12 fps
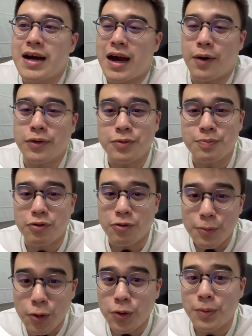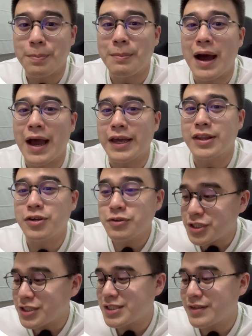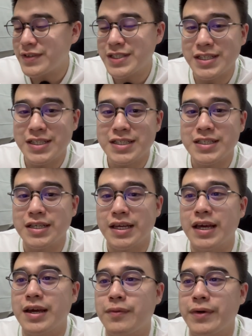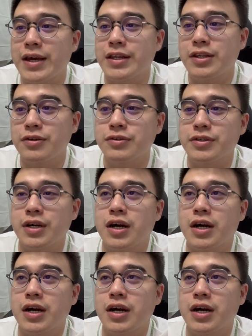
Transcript: want to promote my tuition services. Okay, where I